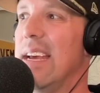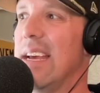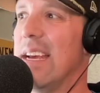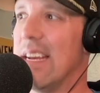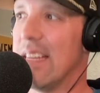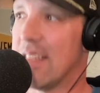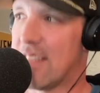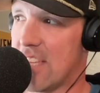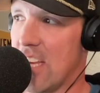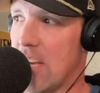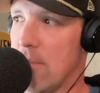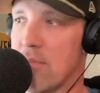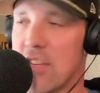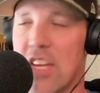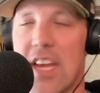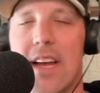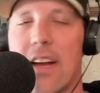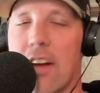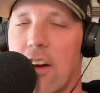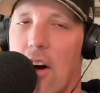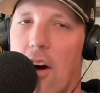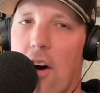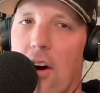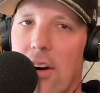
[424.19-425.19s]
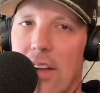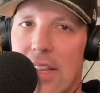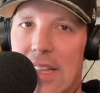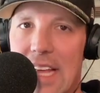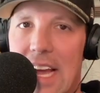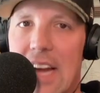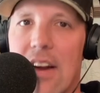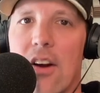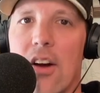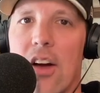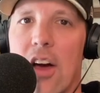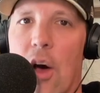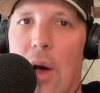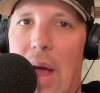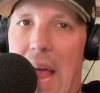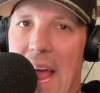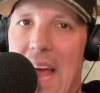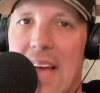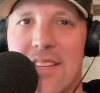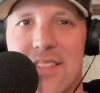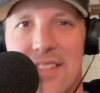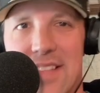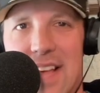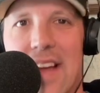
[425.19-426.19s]
It seems like Carralero
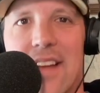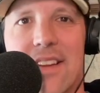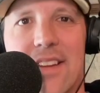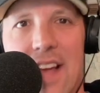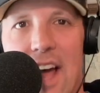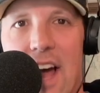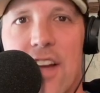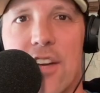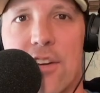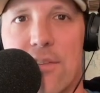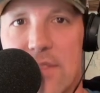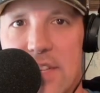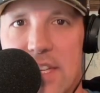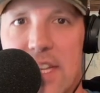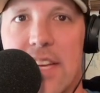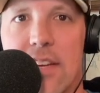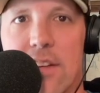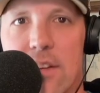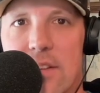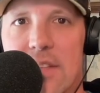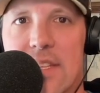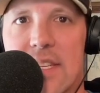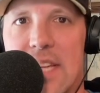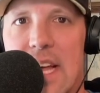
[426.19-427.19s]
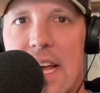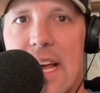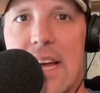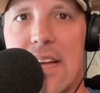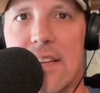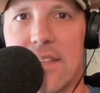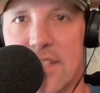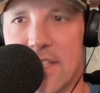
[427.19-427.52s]
has that kind of skill set.